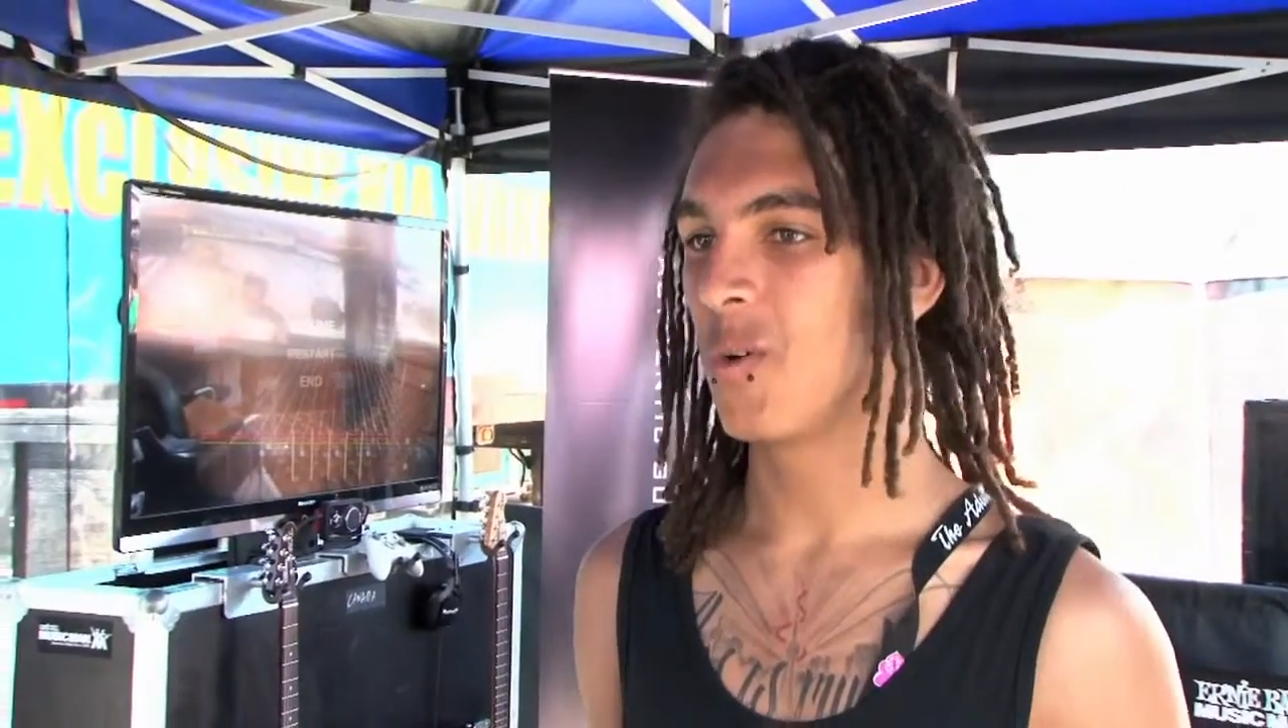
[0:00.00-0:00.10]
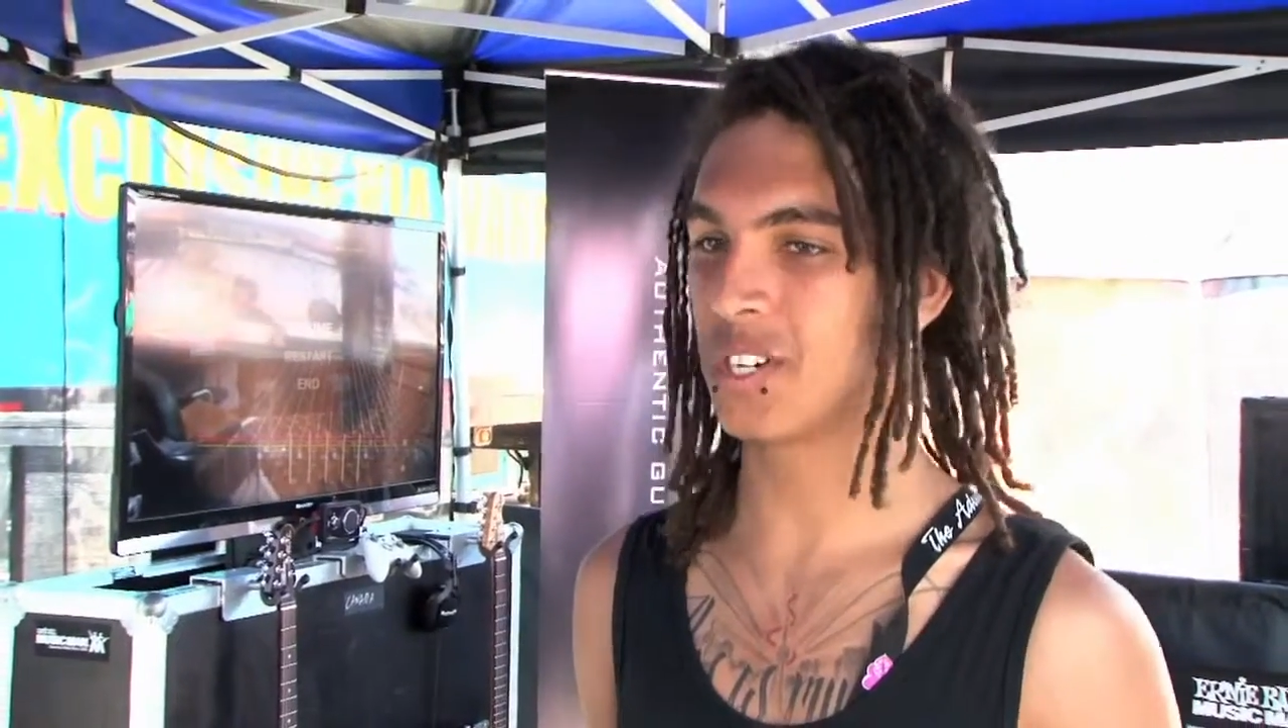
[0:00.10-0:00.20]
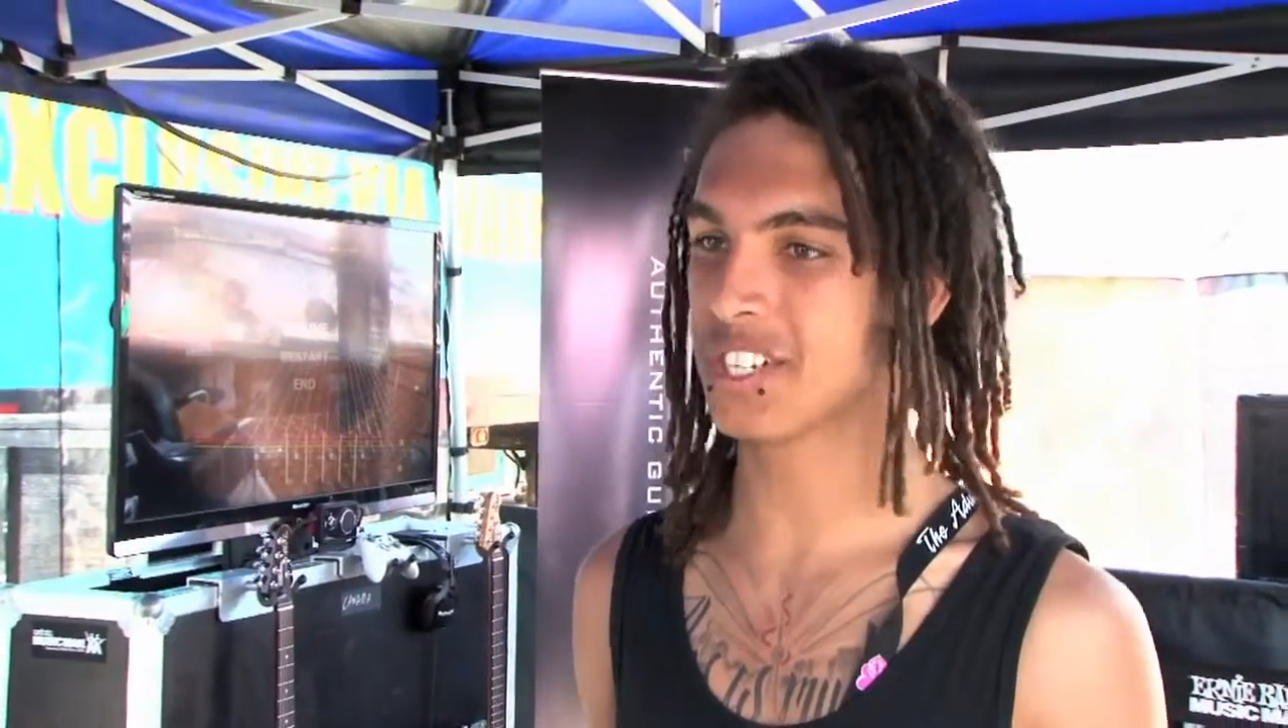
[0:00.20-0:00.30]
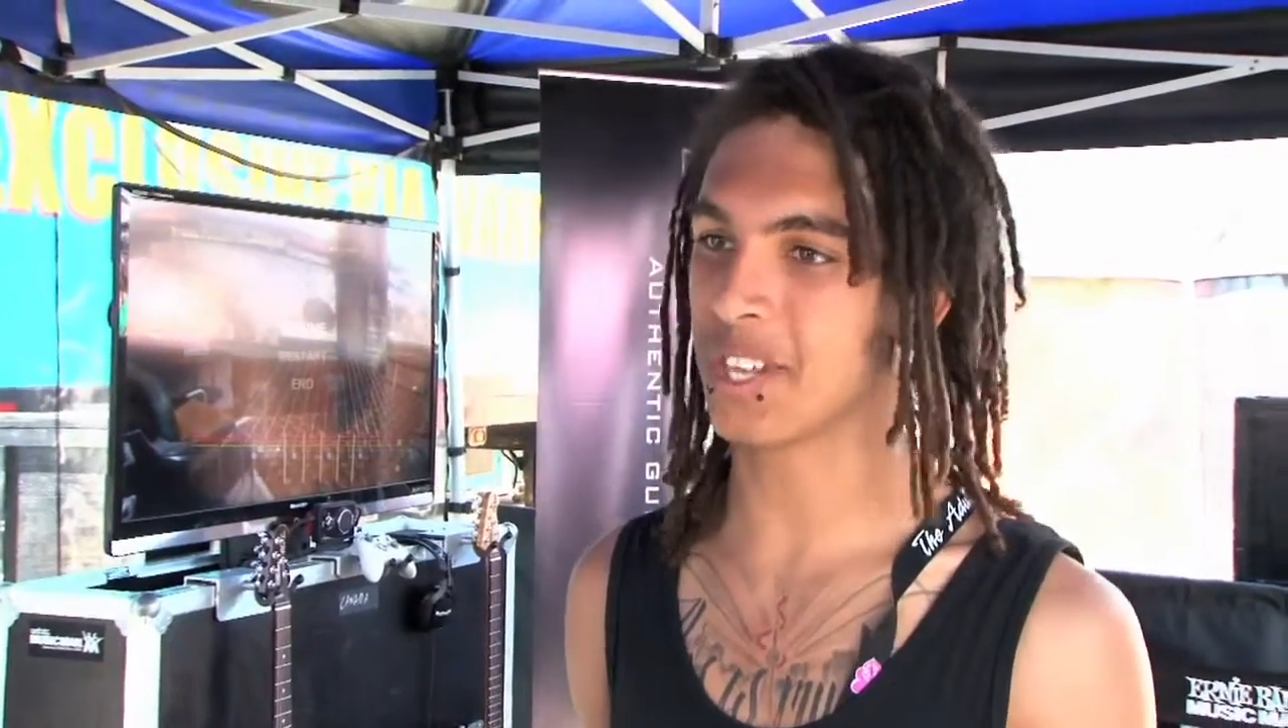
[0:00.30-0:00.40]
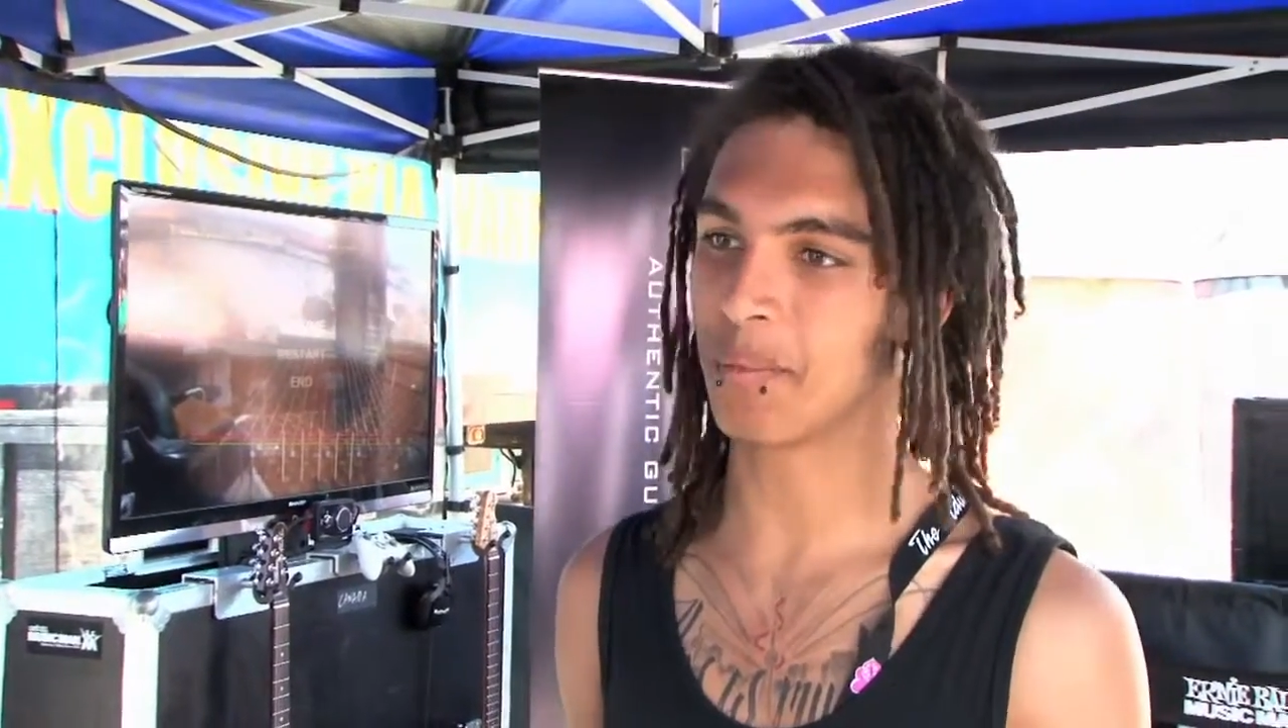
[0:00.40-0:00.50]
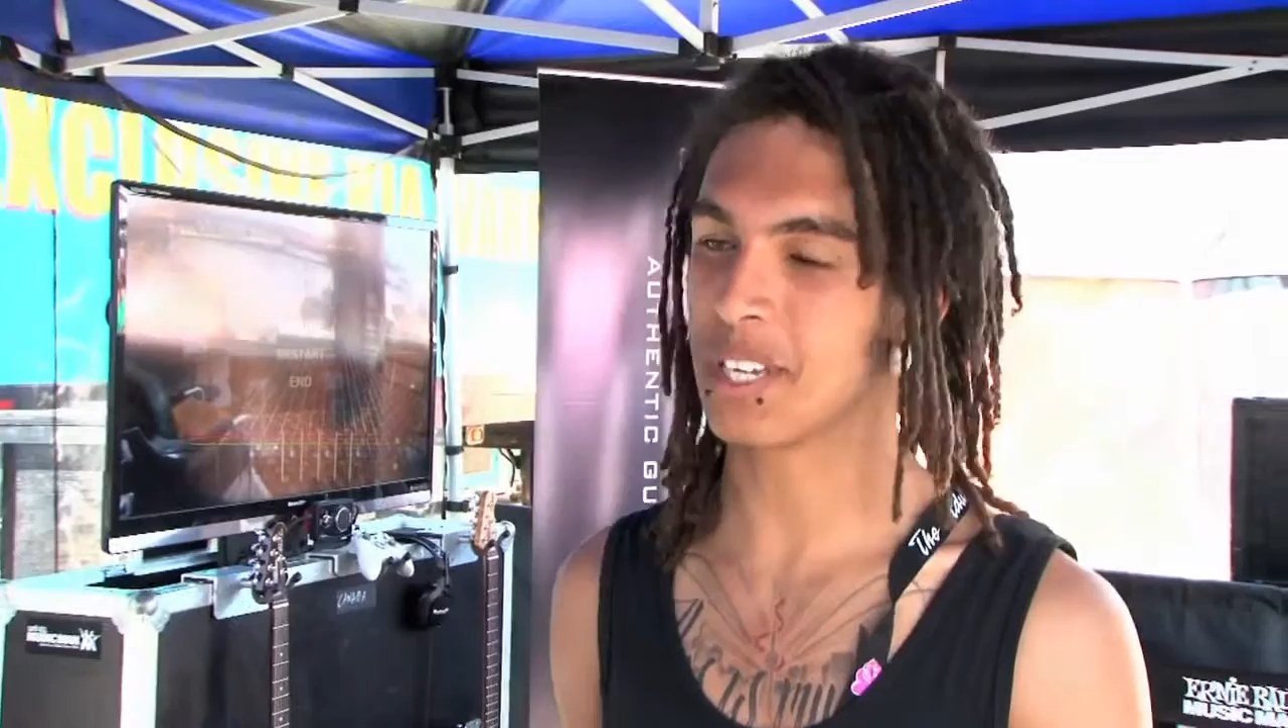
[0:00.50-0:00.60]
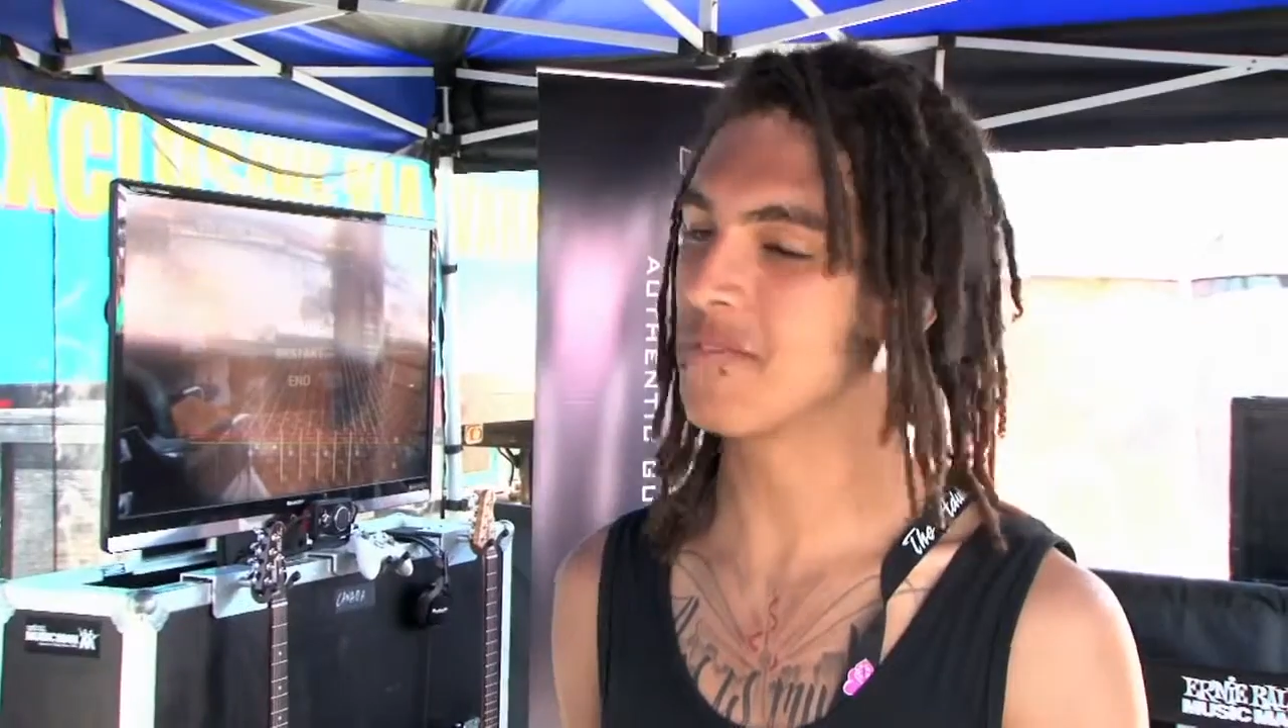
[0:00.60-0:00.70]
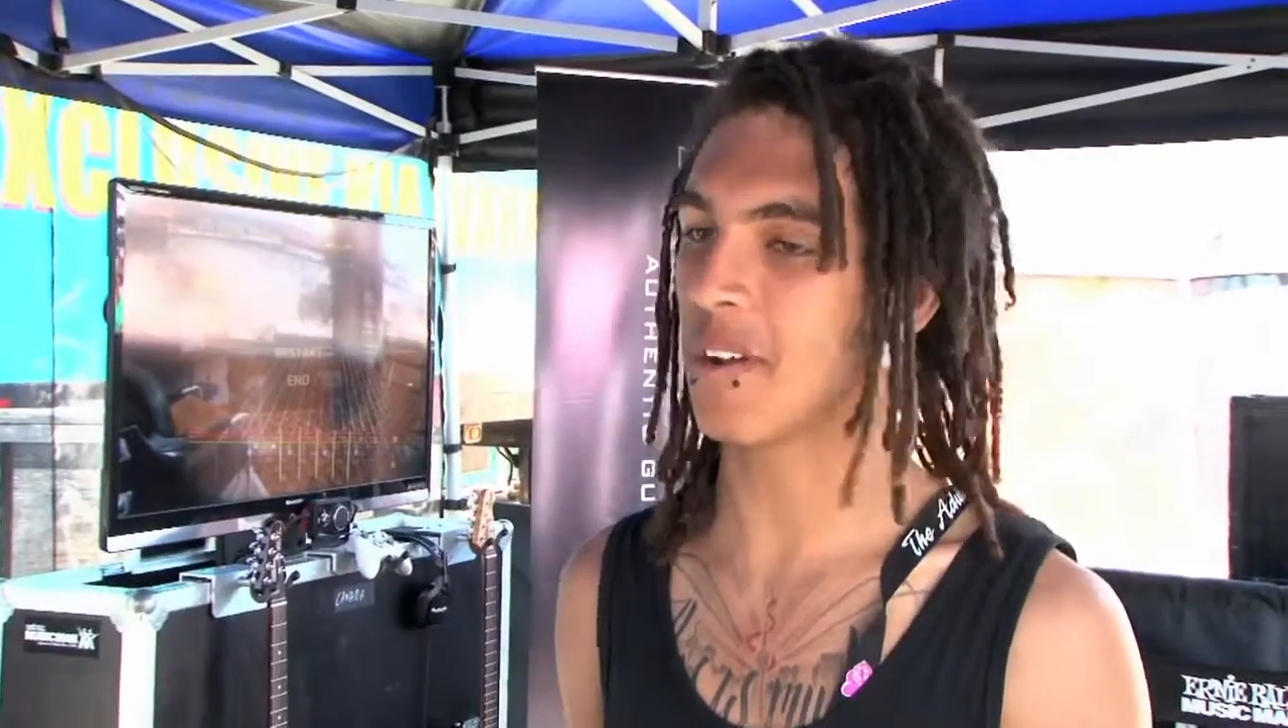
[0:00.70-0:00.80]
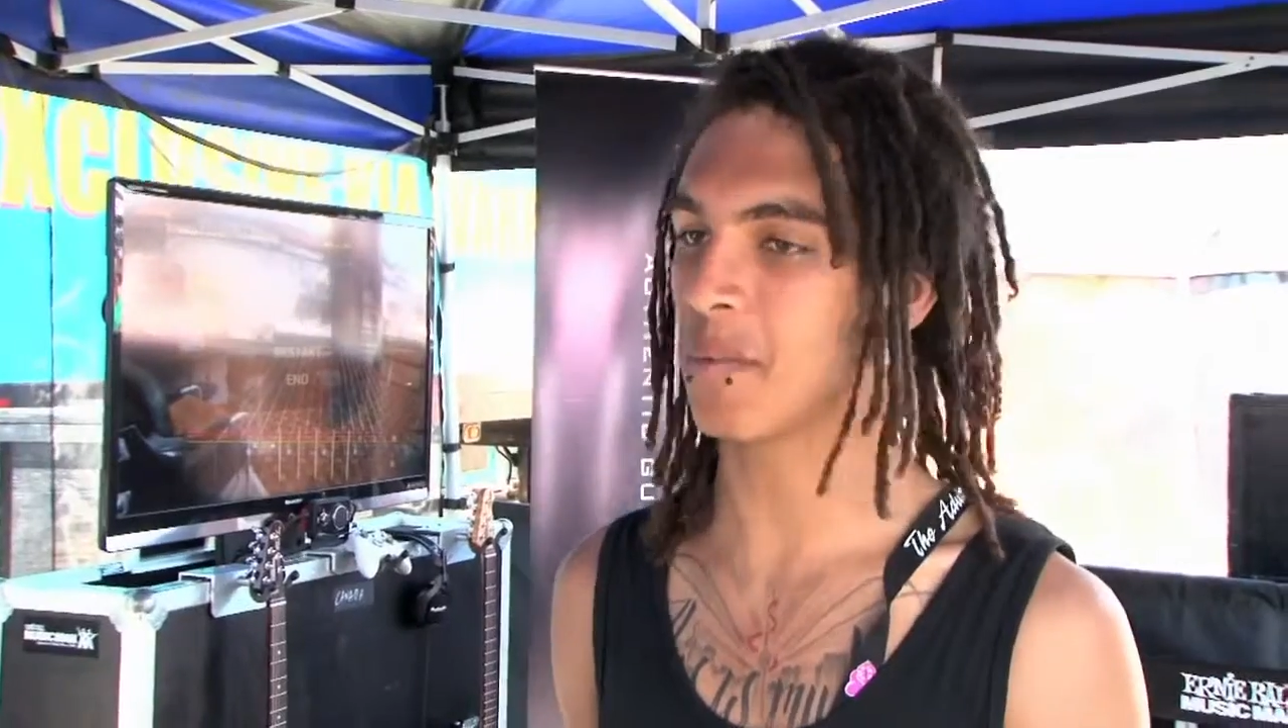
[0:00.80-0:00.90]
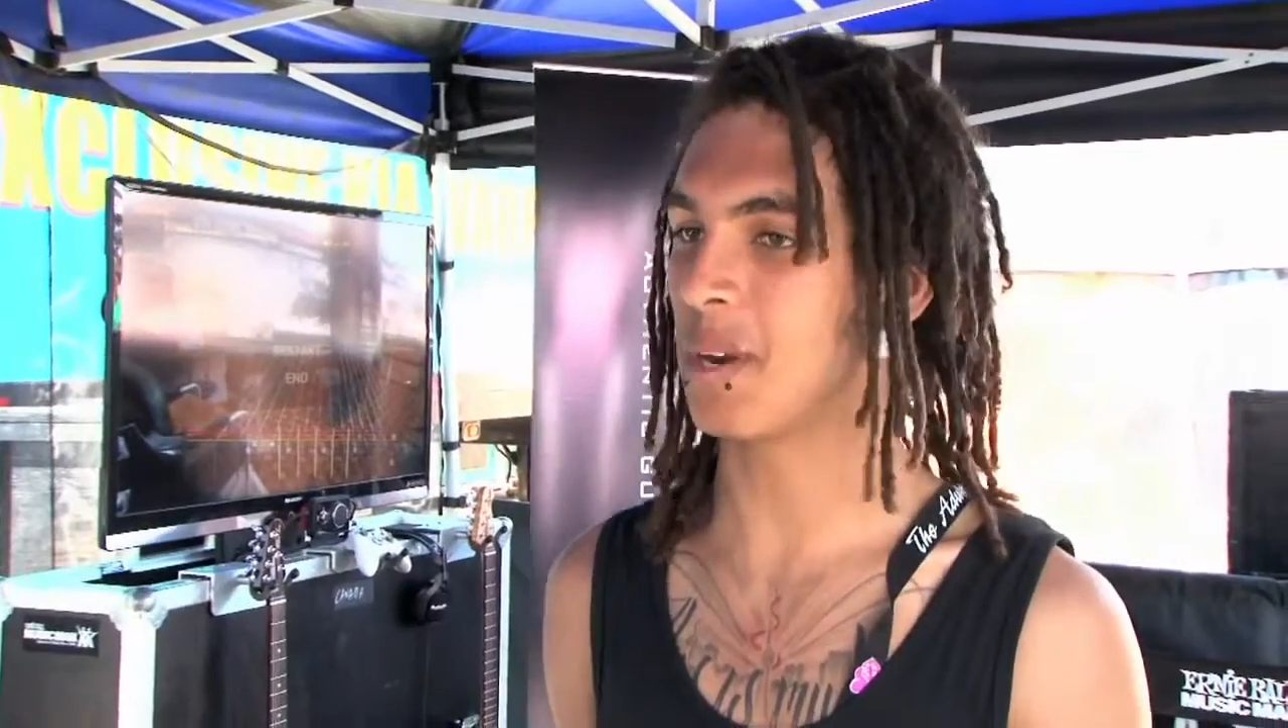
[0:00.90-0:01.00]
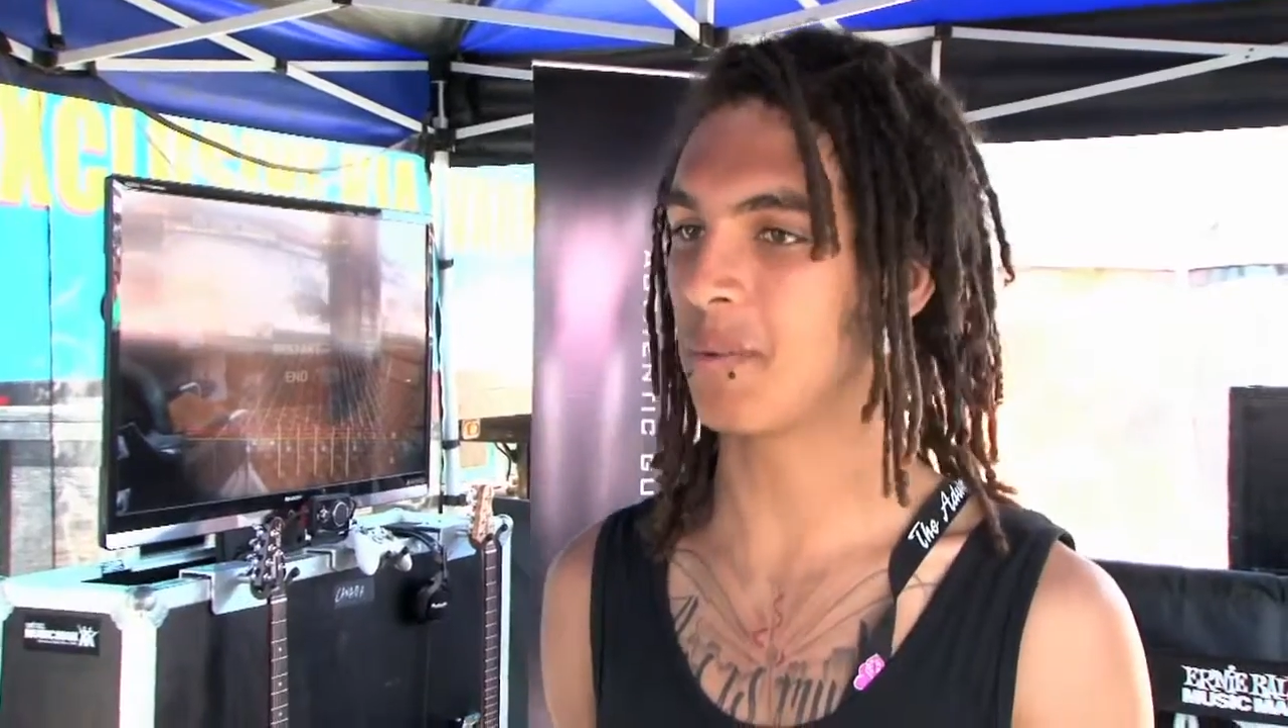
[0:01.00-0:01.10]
which is something you've never been